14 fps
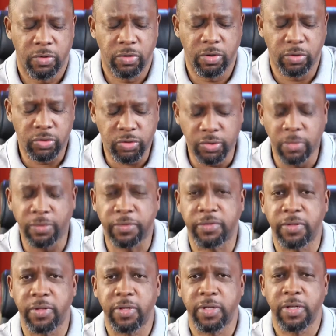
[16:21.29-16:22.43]
Your
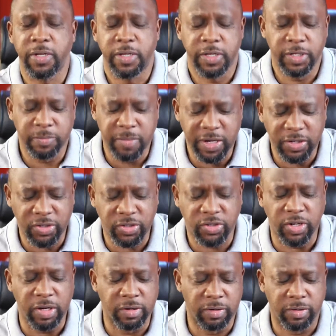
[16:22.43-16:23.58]
truth is my
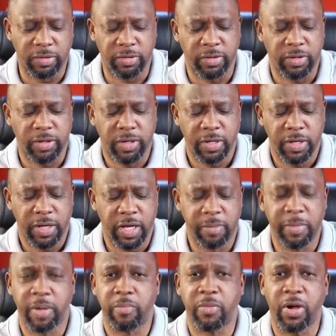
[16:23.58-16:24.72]
shield
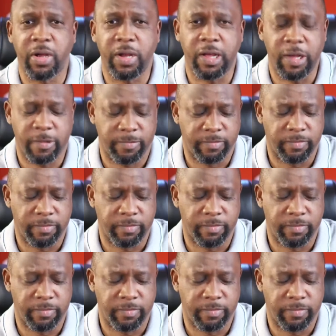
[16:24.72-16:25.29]
and my buckler.